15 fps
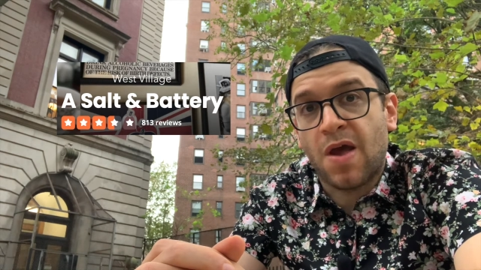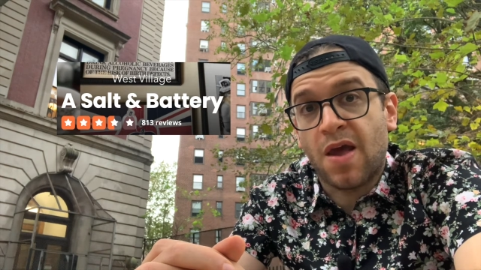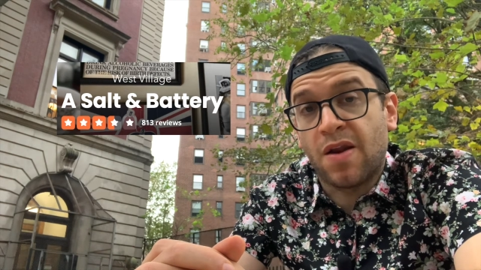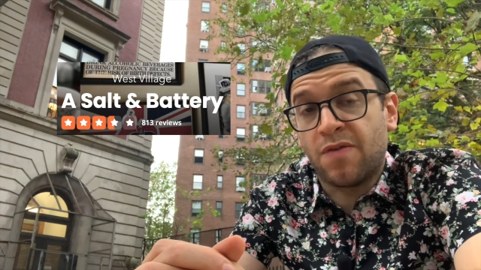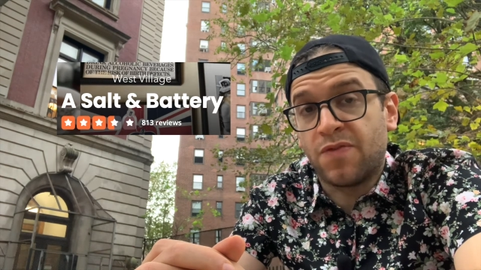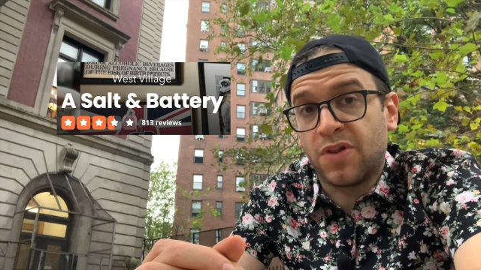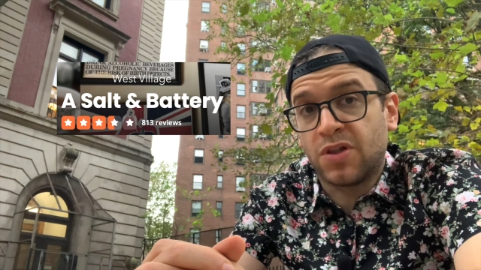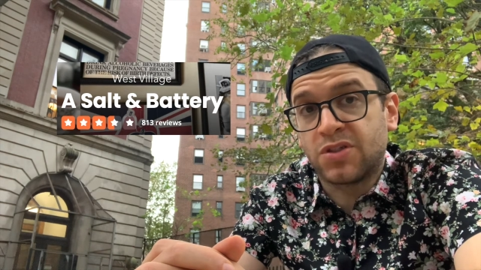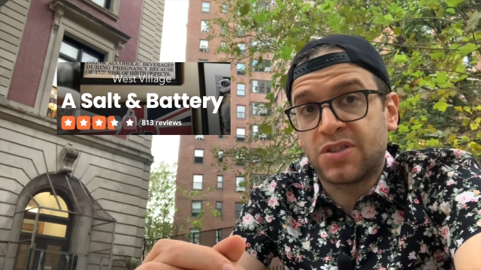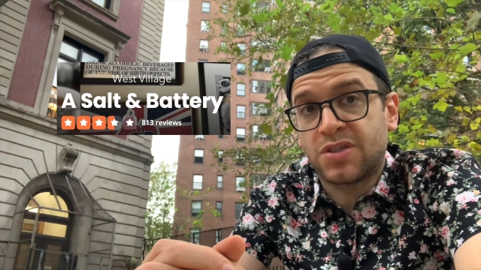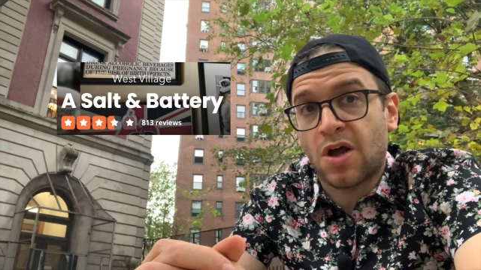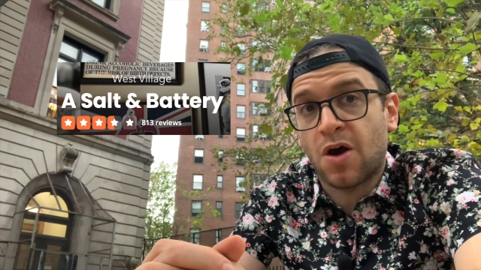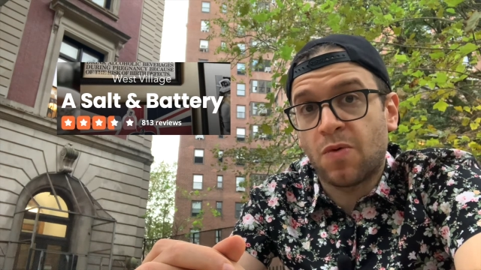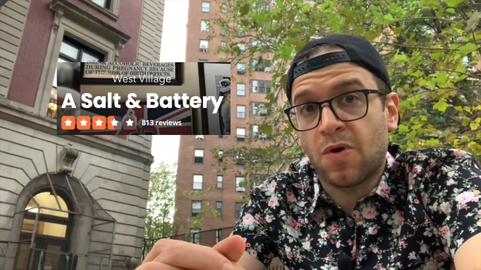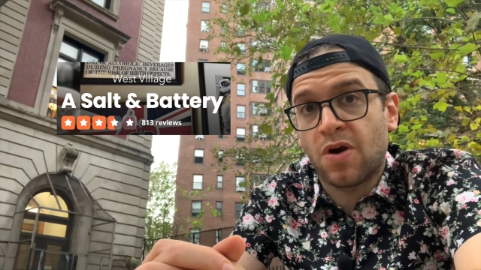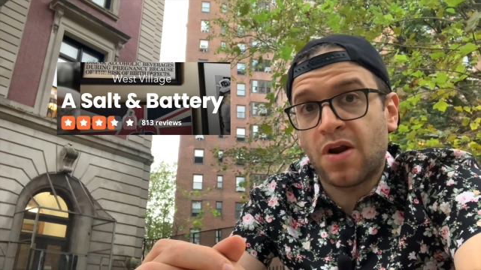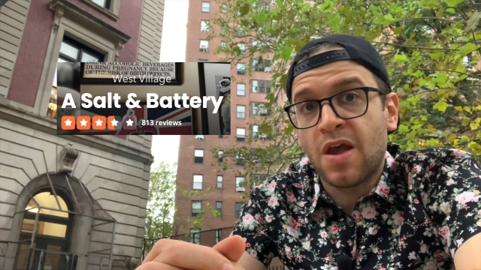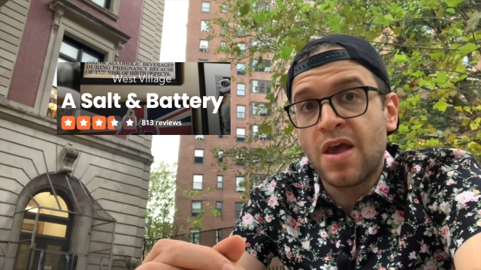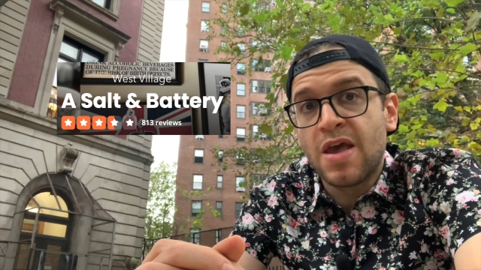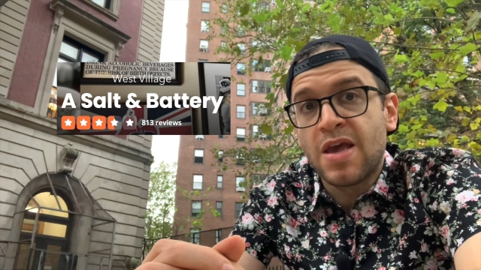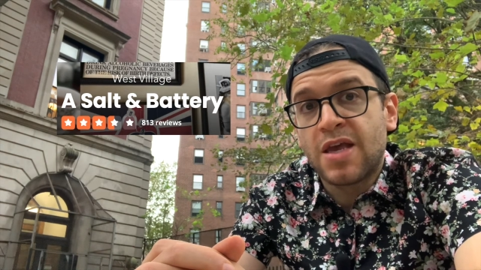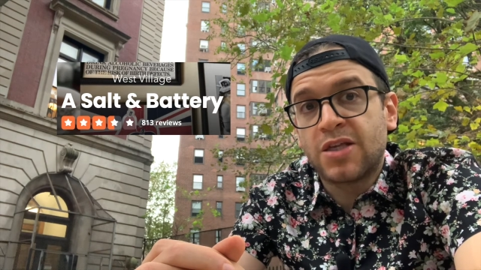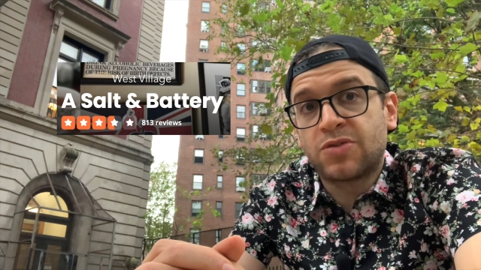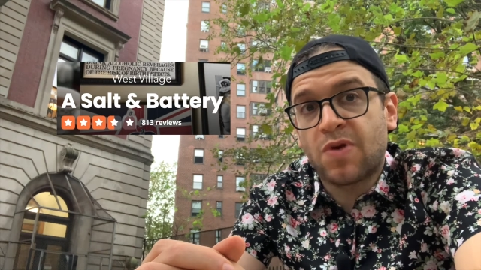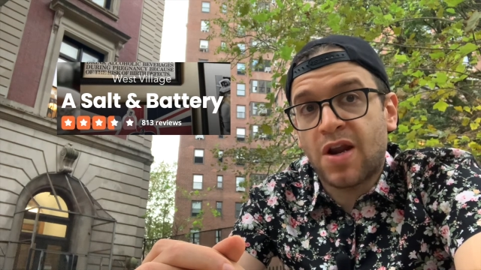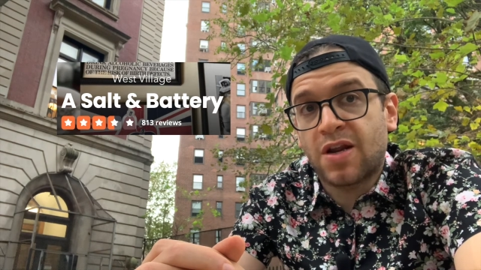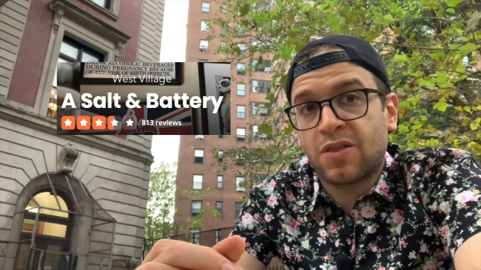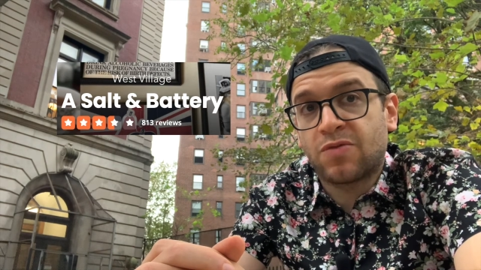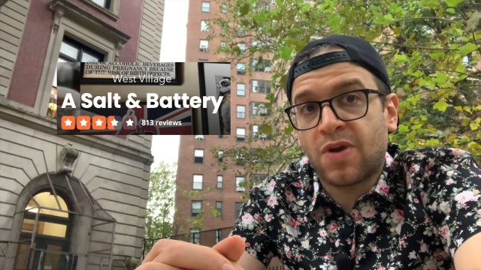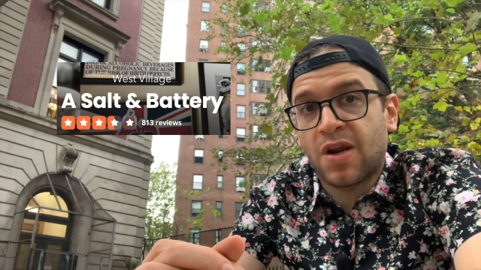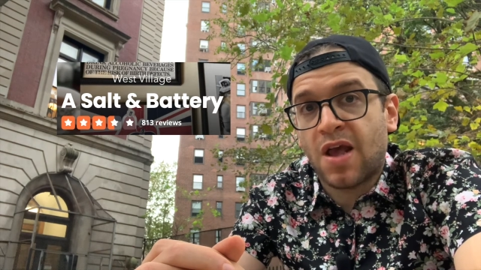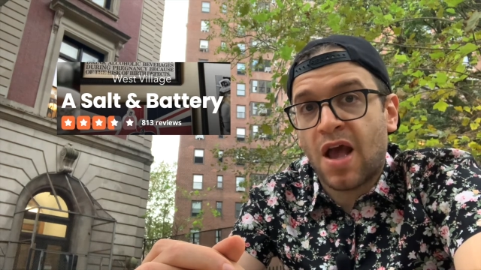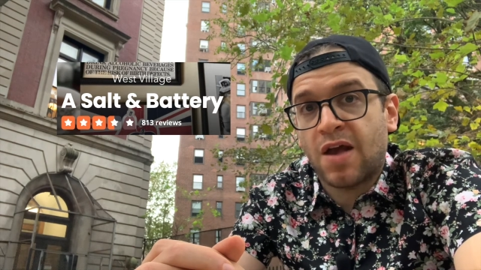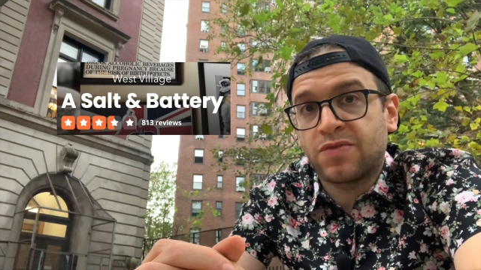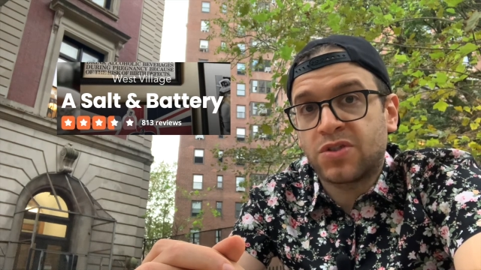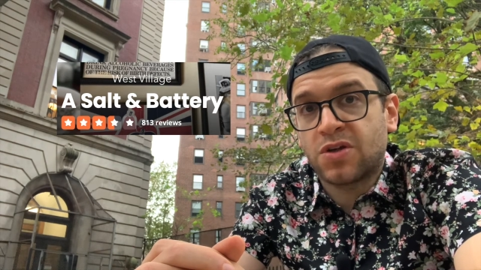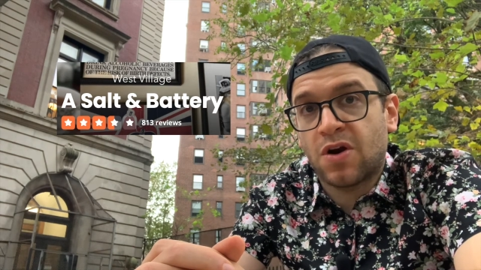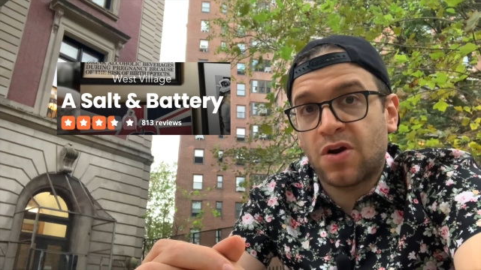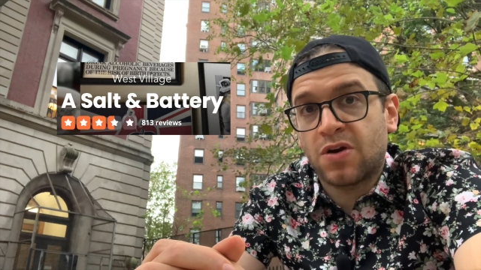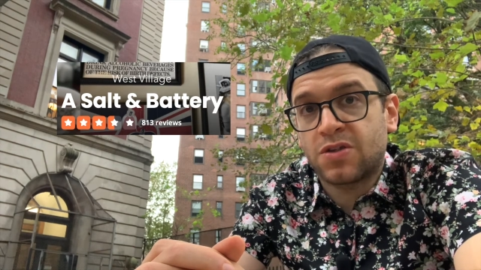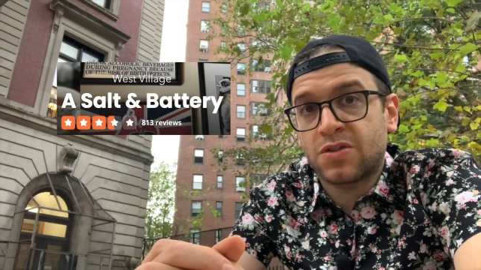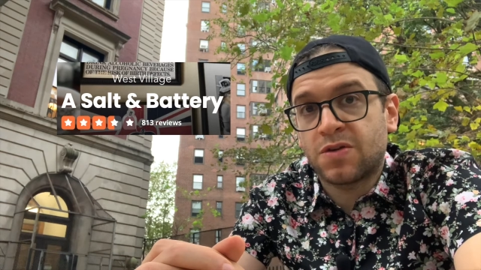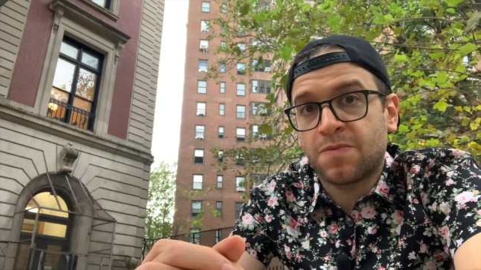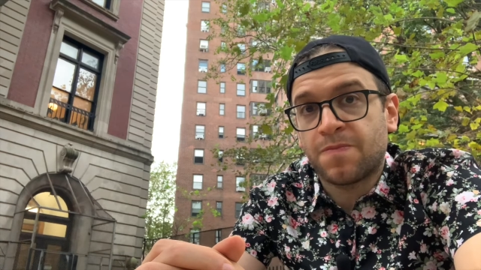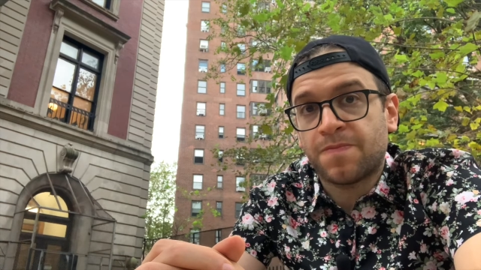and a village stalwart, is rated 3.5 stars.